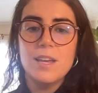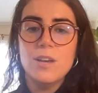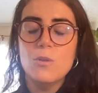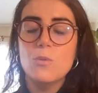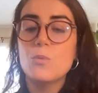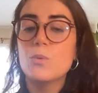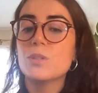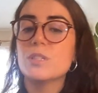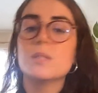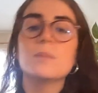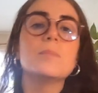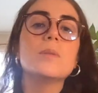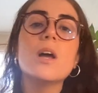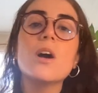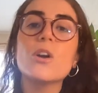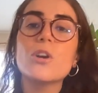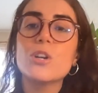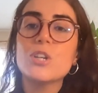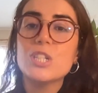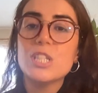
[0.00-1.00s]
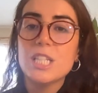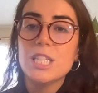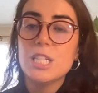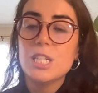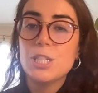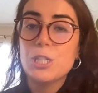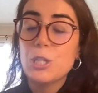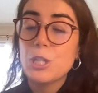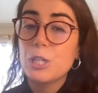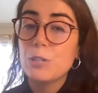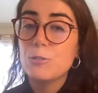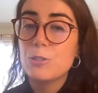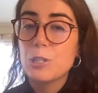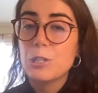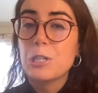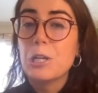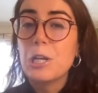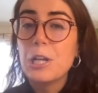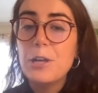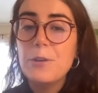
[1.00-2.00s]
who was a blogger since
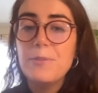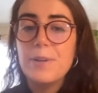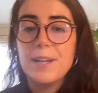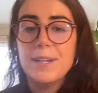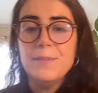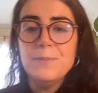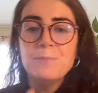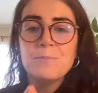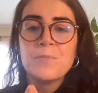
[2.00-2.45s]
2011,